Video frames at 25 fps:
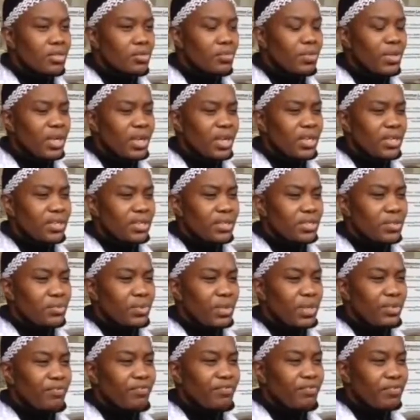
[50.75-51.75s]
To be honest,
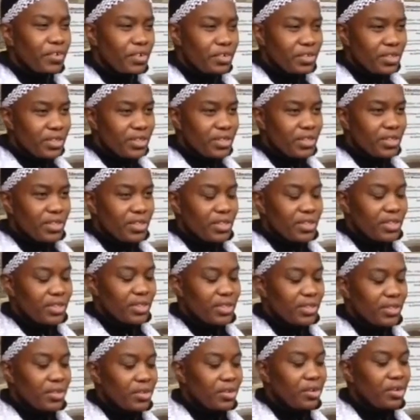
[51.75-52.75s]
when I first
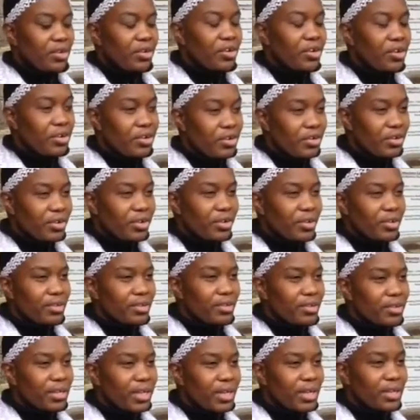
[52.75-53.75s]
heard
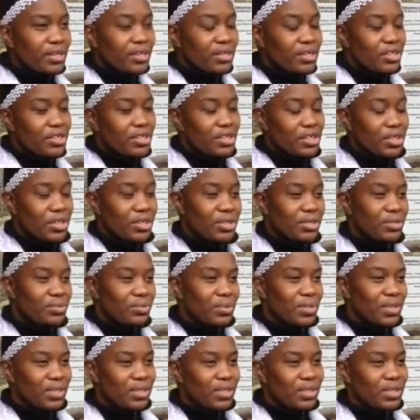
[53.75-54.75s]
that she
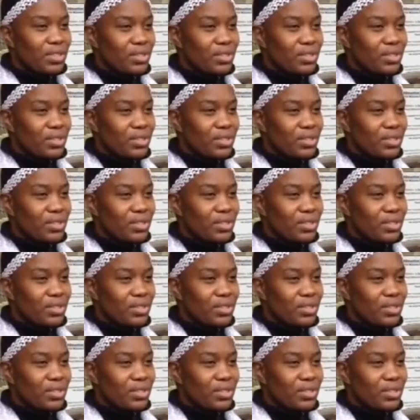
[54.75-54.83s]
was